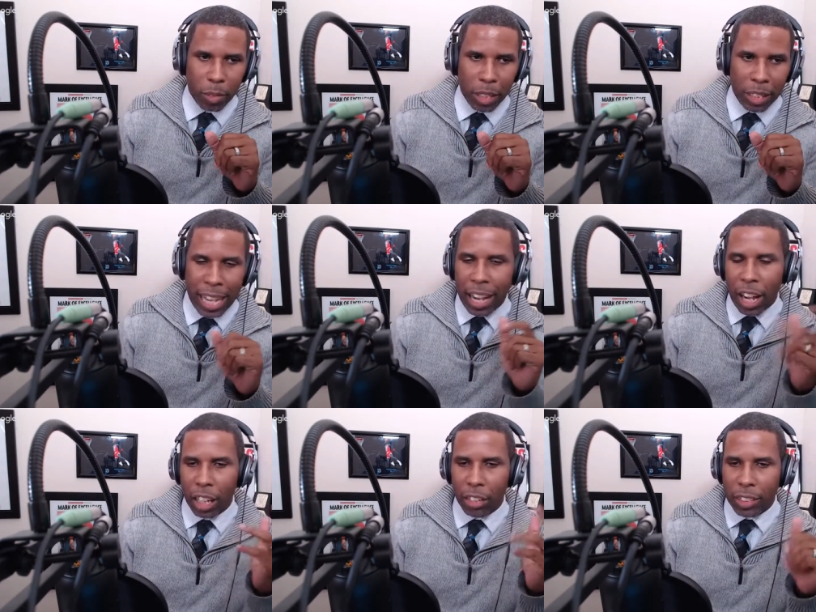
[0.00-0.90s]
Now
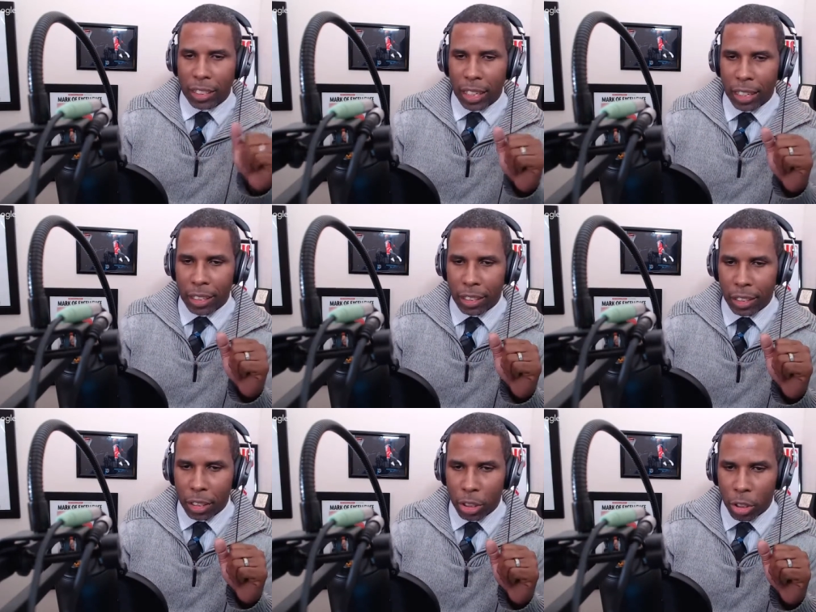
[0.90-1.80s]
all of a sudden
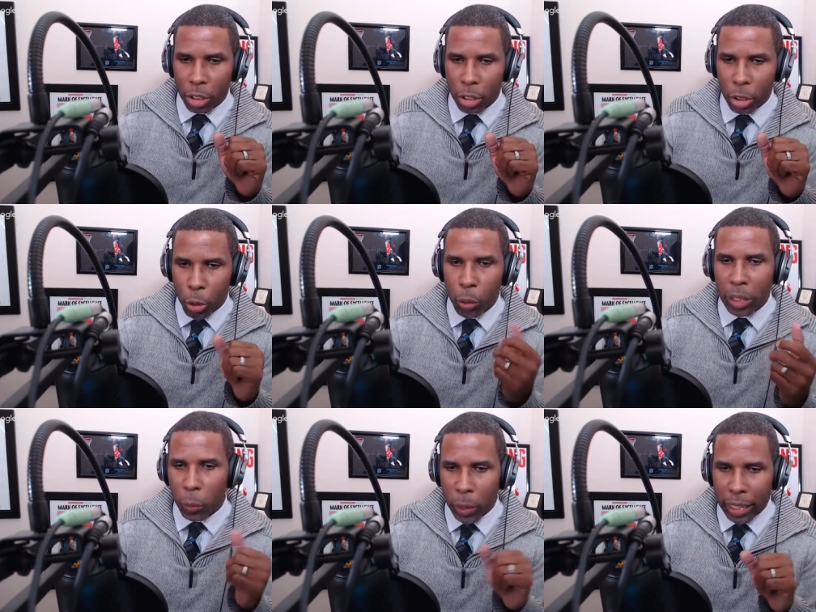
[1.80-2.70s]
you
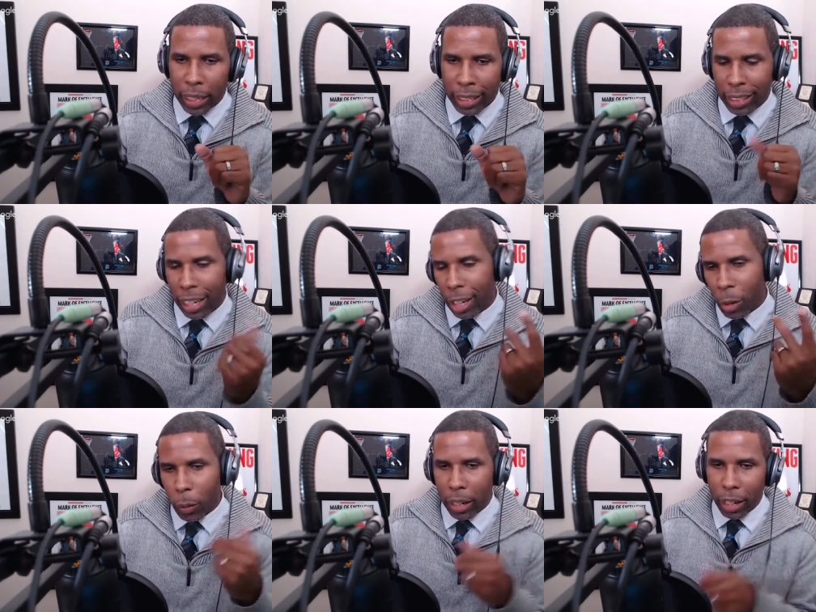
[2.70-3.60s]
didn't win. It's like,
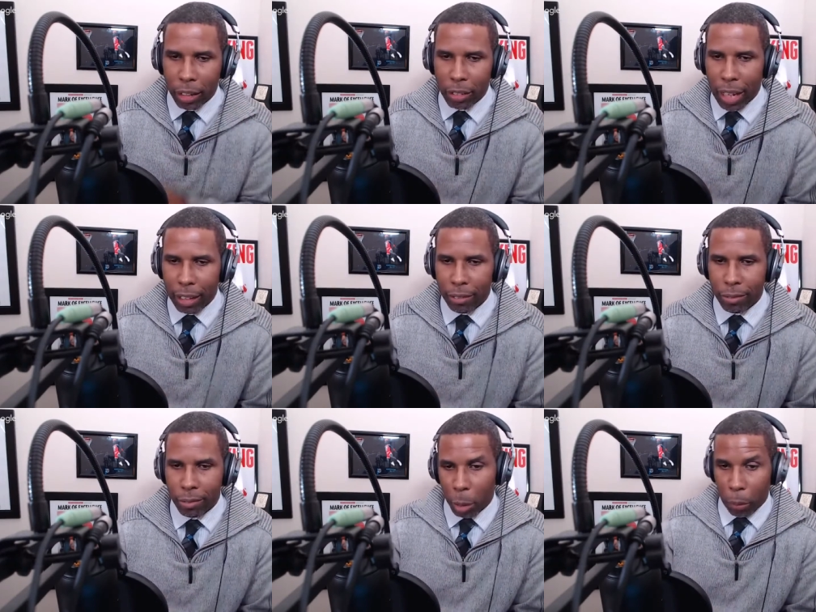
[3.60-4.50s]
oh well.
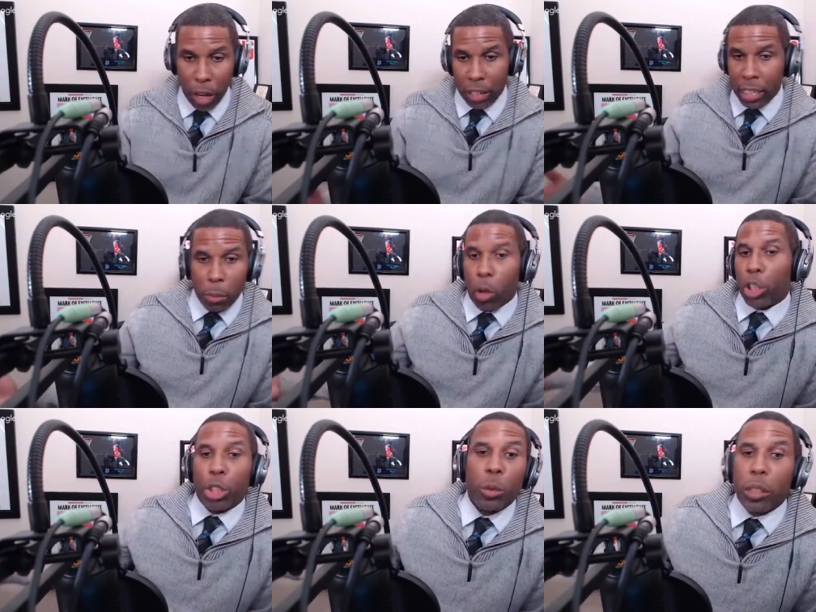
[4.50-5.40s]
LeBron needs more
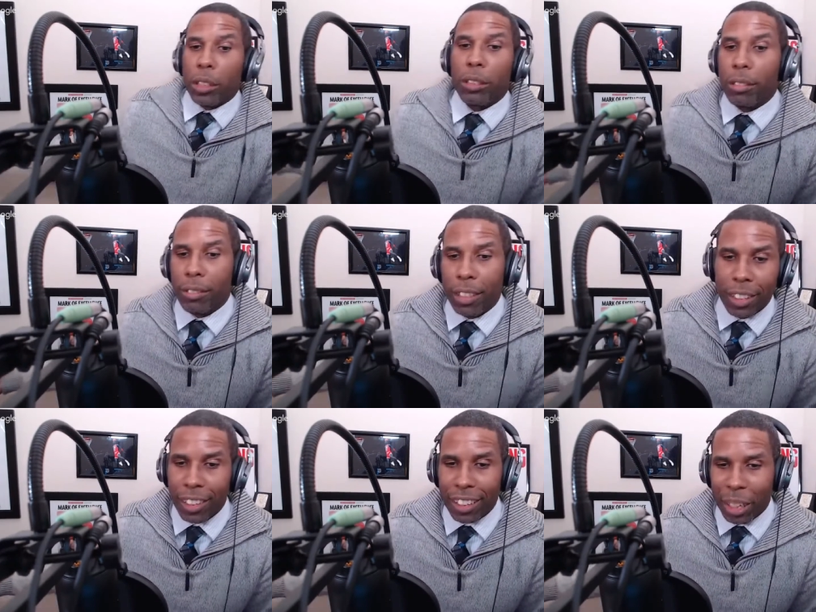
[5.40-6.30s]
shooters.
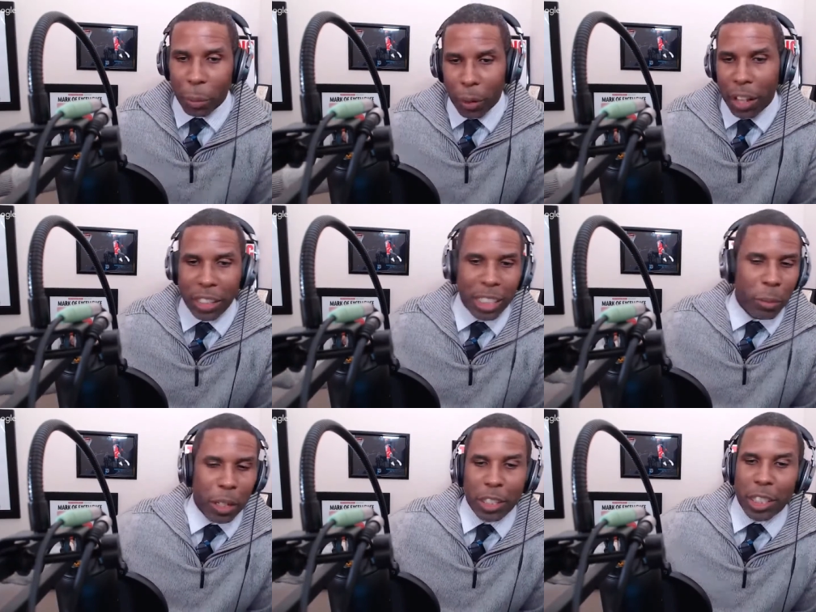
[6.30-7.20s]
LeBron needs
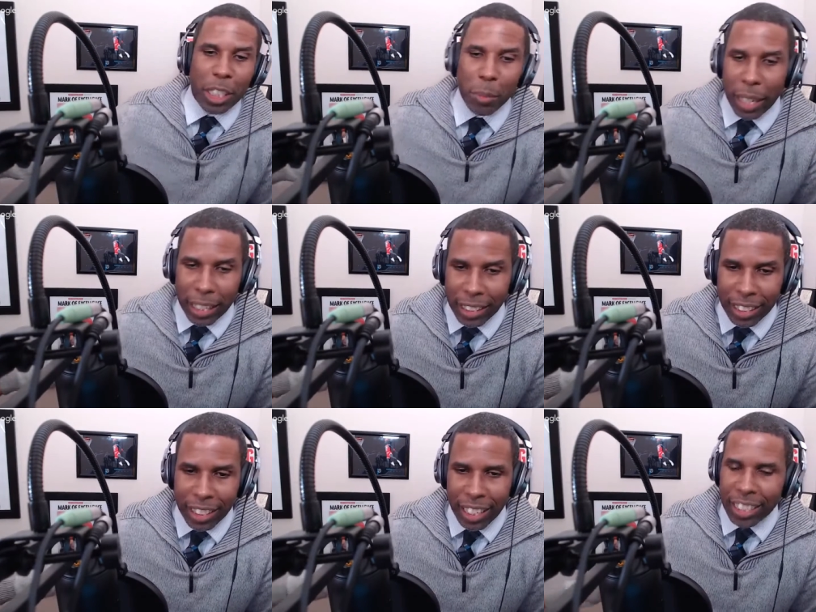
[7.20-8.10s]
better
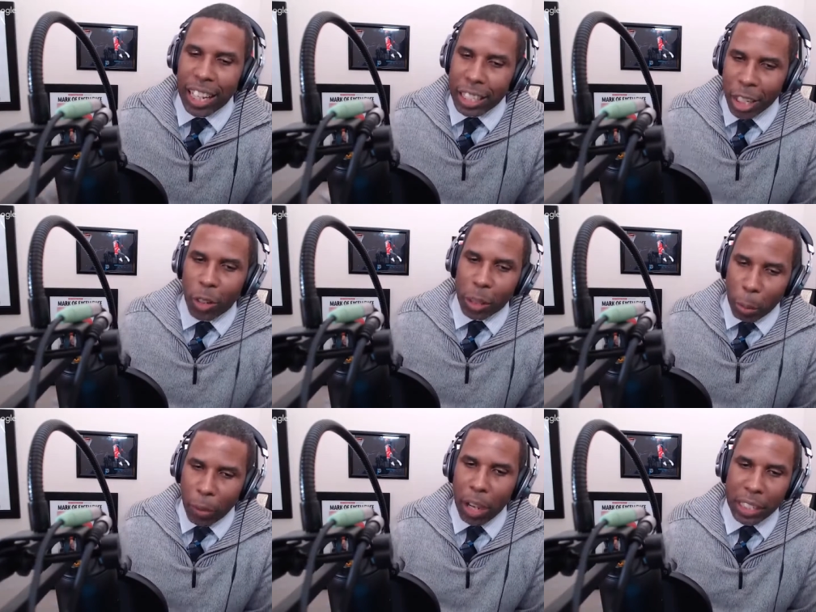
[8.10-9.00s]
teammates. It's like, no,
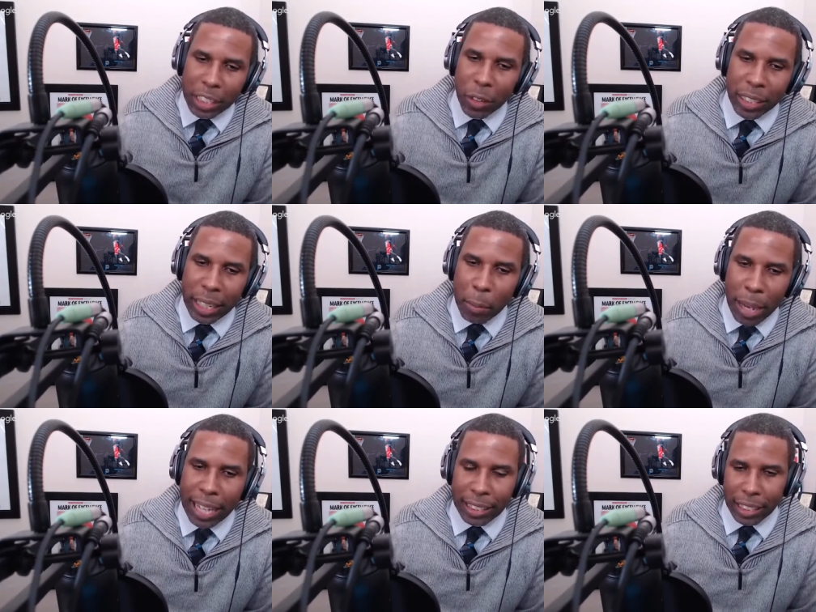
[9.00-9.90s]
LeBron needs to go get that
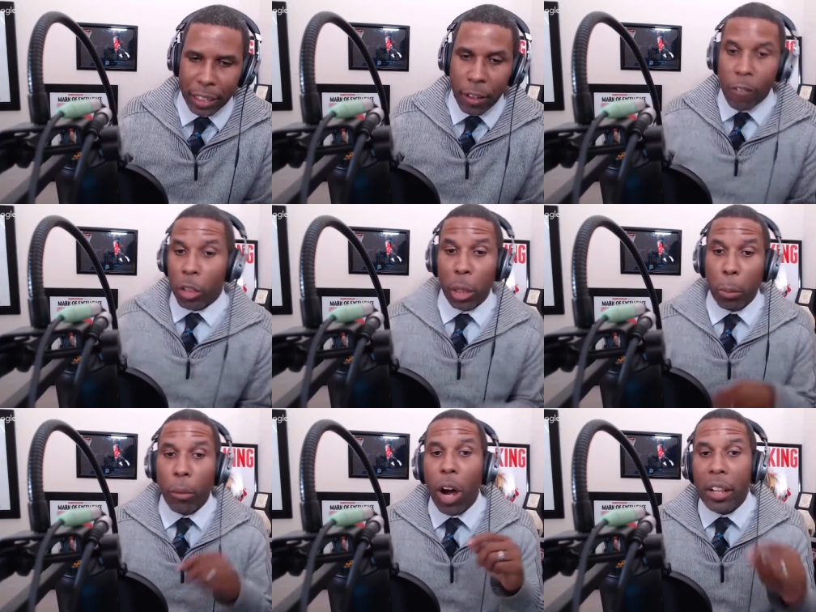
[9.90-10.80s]
basket.
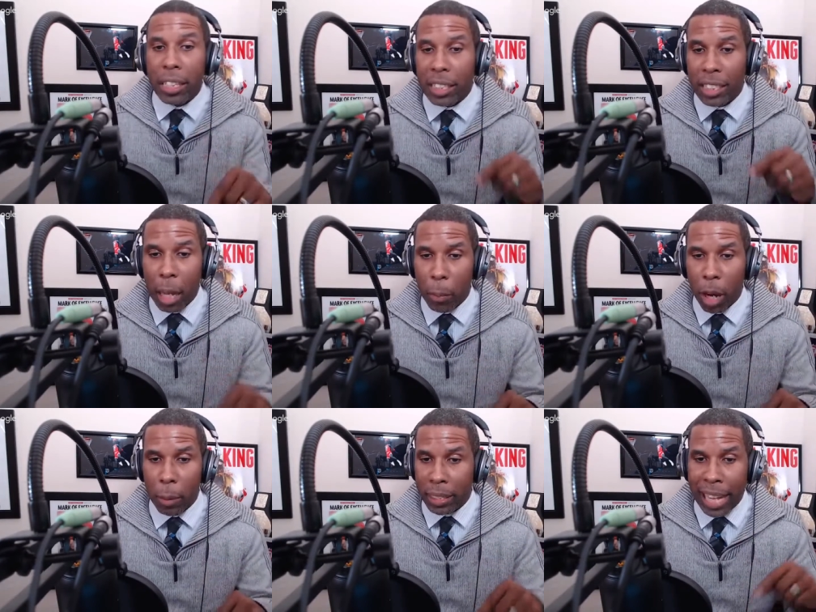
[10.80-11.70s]
LeBron needs to step
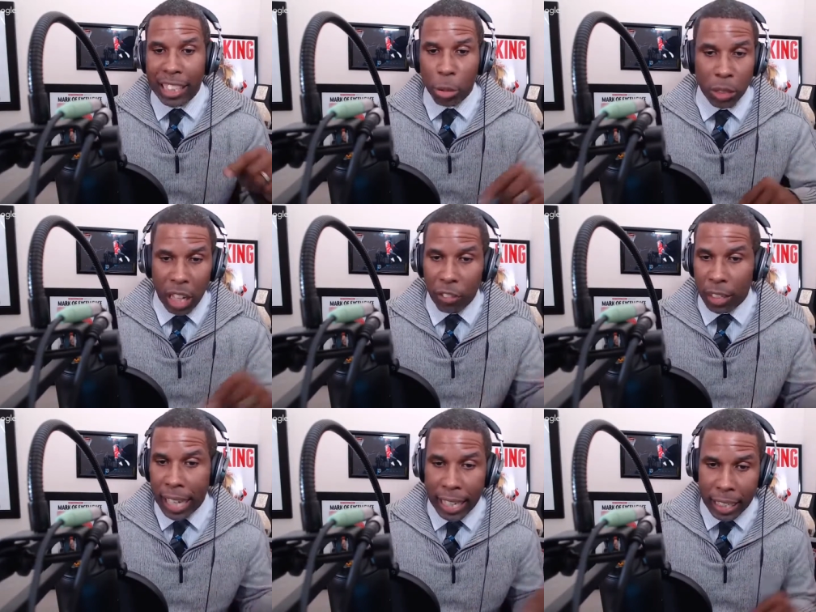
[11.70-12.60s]
up and not switch off of
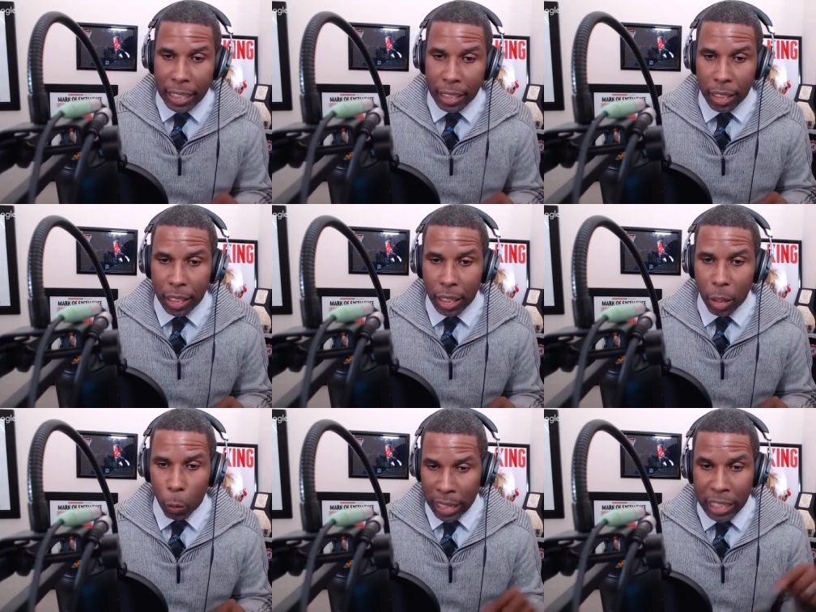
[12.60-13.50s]
KD
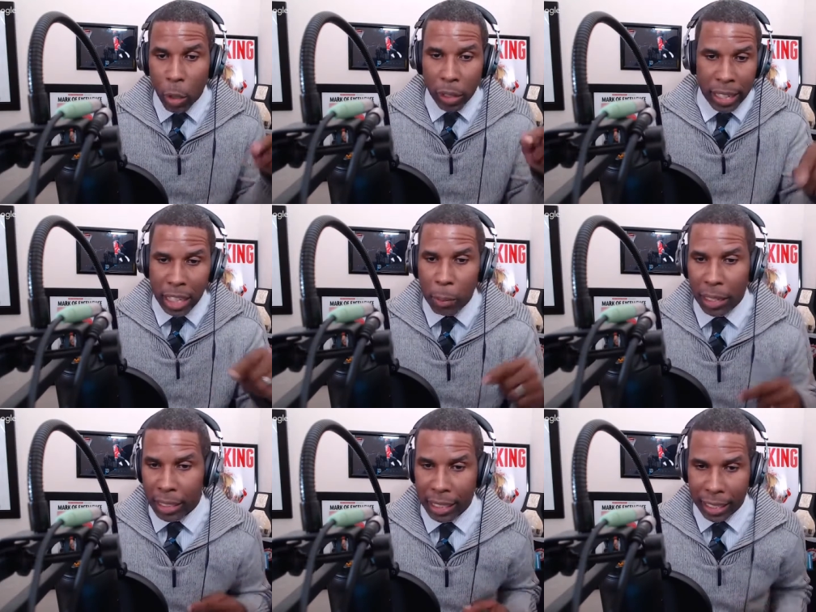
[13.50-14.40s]
when he knows KD
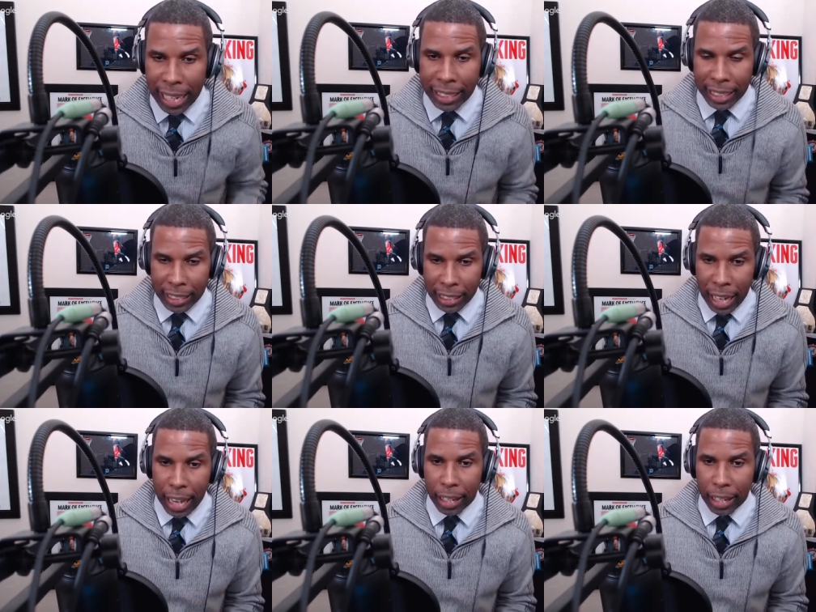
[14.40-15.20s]
about to take the last second shot.